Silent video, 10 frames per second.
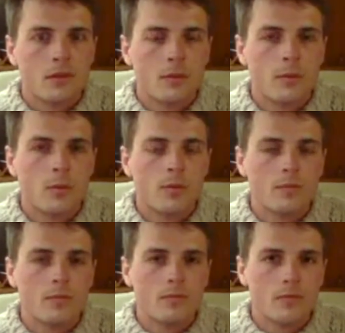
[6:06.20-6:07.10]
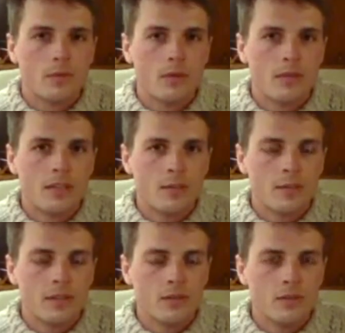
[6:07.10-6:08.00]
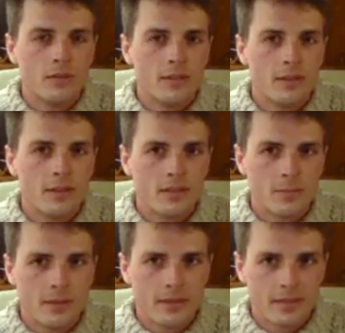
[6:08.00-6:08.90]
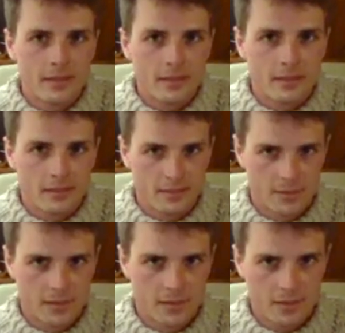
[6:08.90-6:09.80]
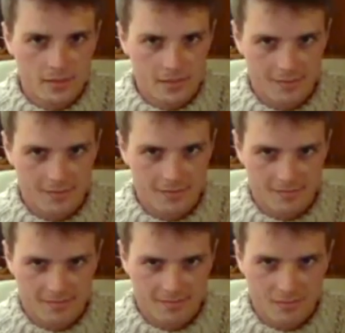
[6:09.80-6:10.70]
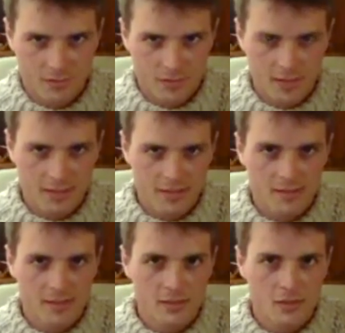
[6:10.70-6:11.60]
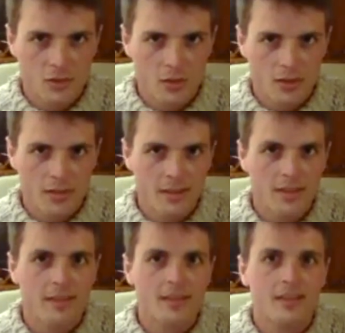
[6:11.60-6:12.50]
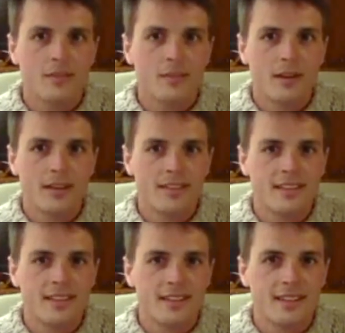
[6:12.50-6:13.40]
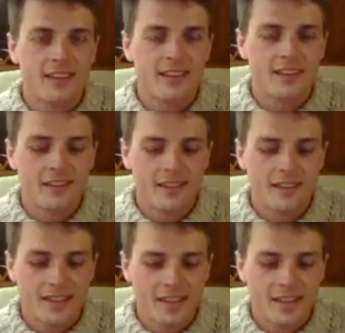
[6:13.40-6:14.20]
Remember, we don't need to be too serious about this. We can just relax and enjoy practicing here together.